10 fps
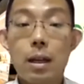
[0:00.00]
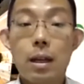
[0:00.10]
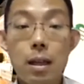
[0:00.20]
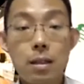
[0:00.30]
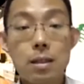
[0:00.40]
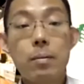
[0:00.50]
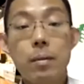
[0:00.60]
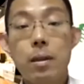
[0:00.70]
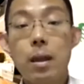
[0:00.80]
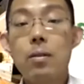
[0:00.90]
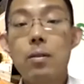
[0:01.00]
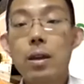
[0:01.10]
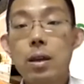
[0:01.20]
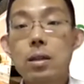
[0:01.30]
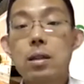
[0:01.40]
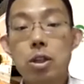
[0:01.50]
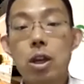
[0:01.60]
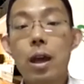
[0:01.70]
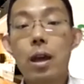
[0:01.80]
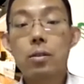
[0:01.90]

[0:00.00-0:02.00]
Third step, then you adjust the chair.